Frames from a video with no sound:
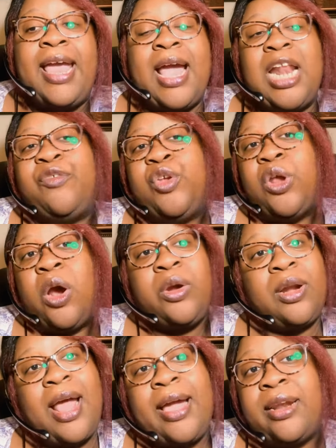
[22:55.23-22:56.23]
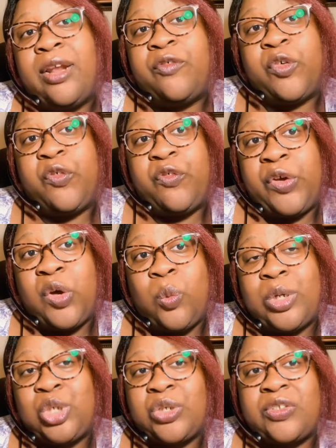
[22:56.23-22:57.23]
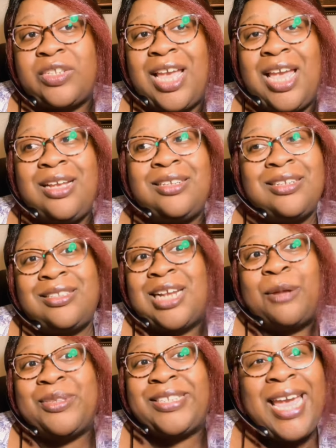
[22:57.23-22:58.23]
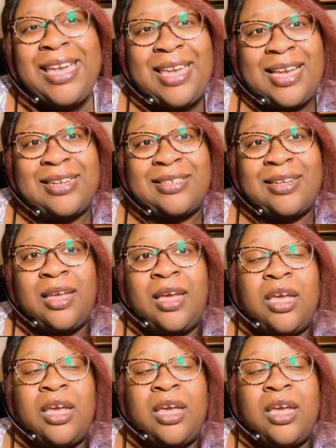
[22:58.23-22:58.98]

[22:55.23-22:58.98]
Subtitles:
And if you know you're not going to fulfill what you're saying, just stop saying it.